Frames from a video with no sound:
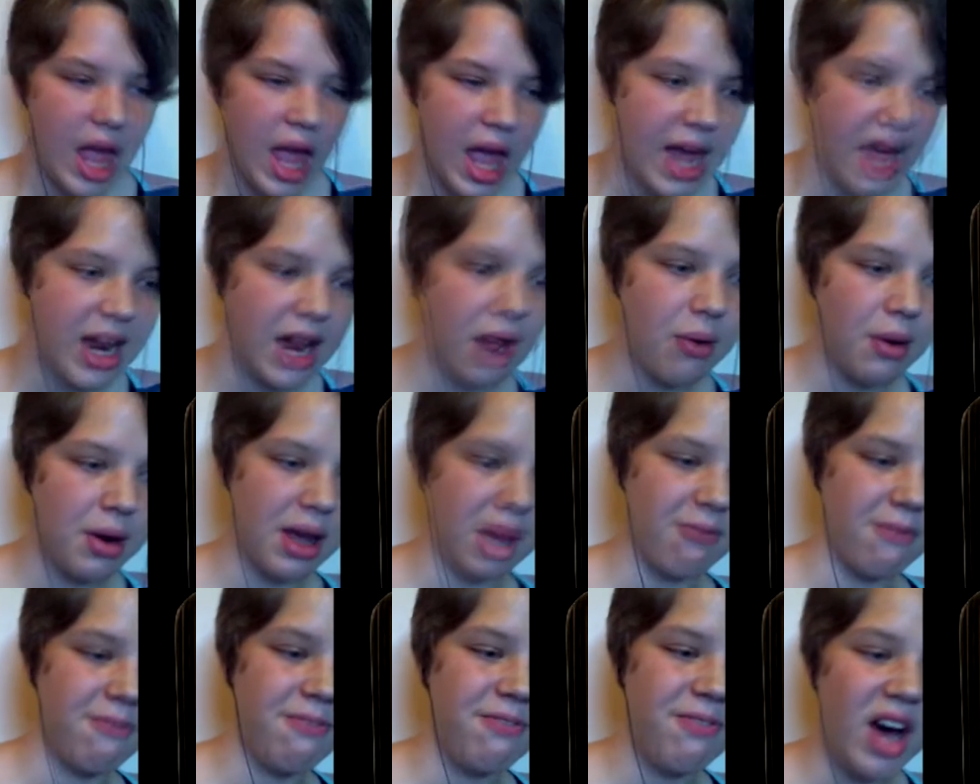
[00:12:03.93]
and now I
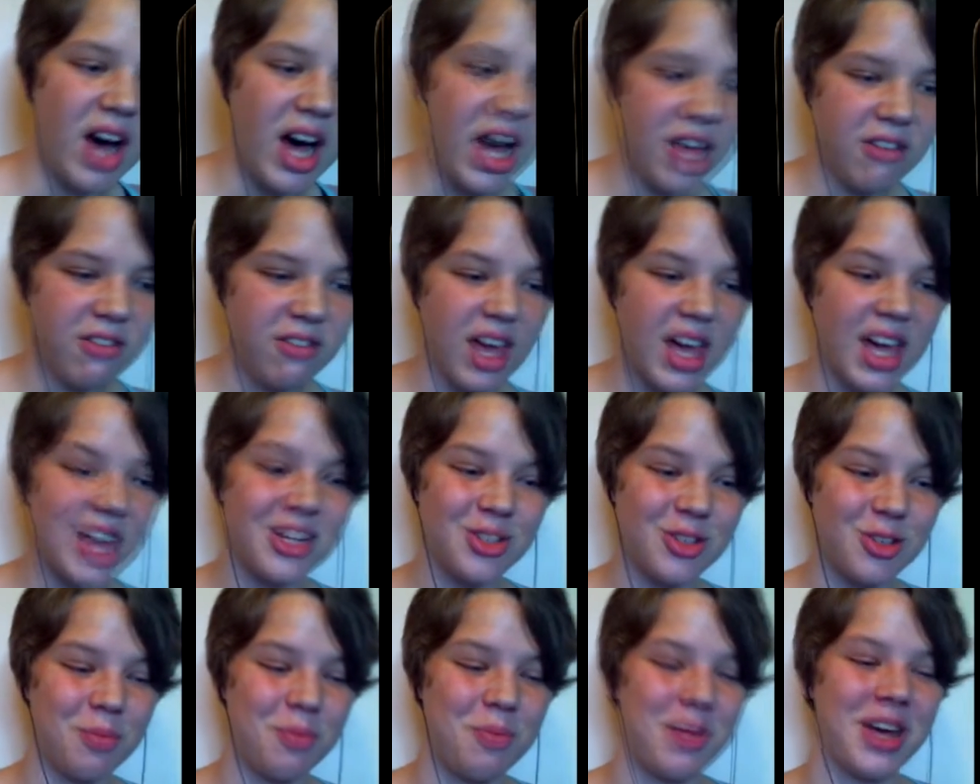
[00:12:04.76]
have 5
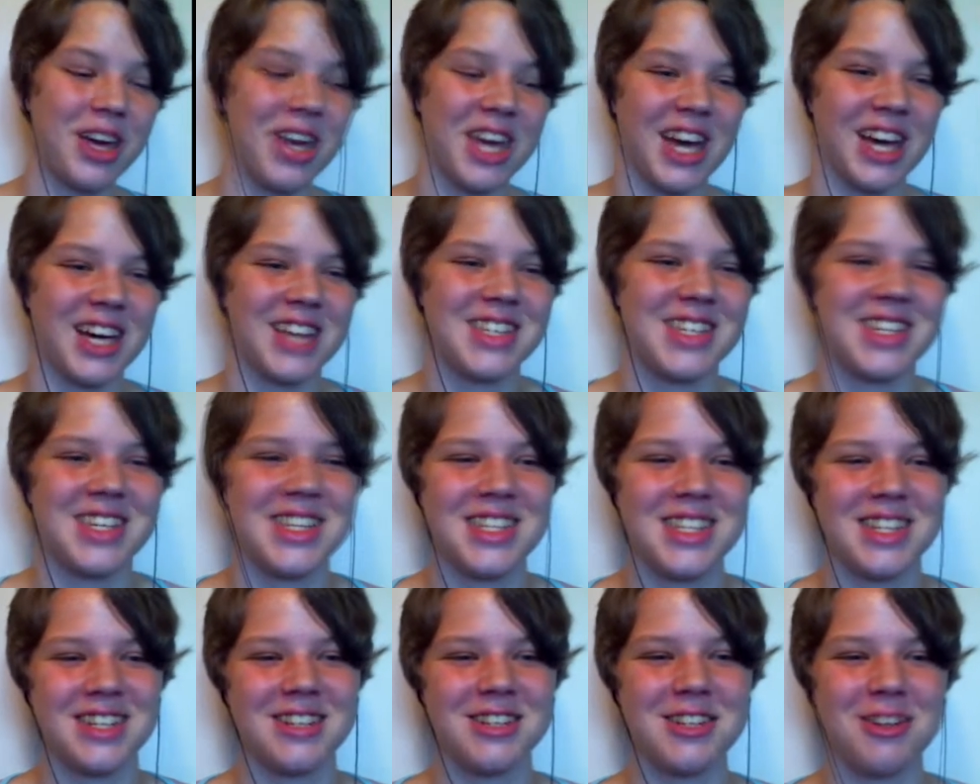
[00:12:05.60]
extra pickaxes
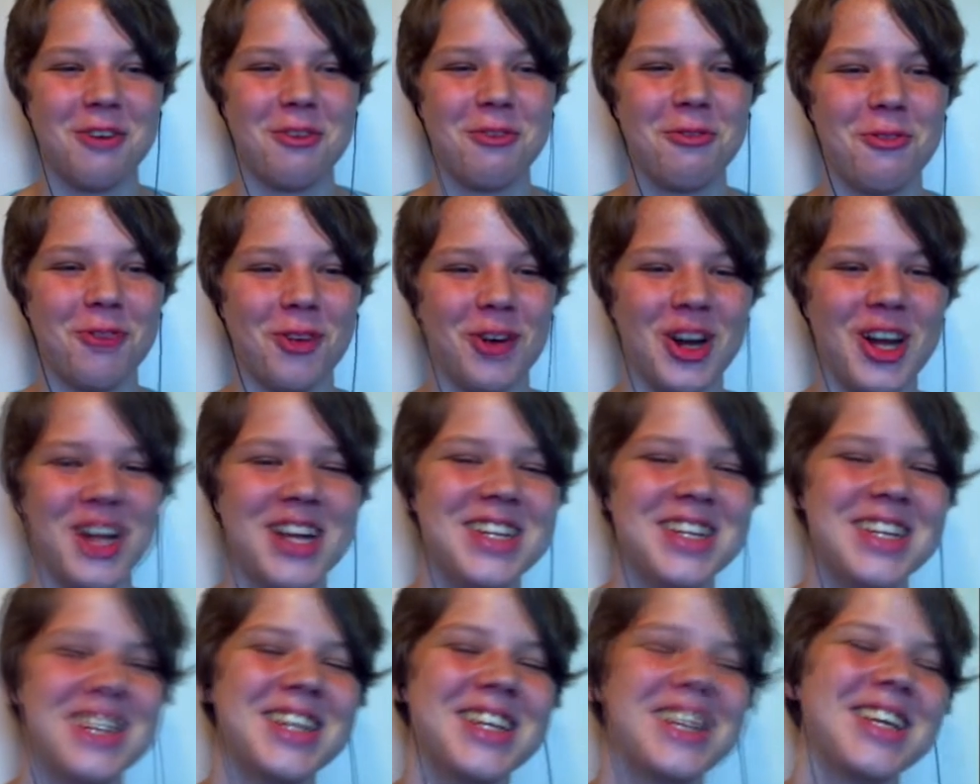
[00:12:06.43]
to show for it.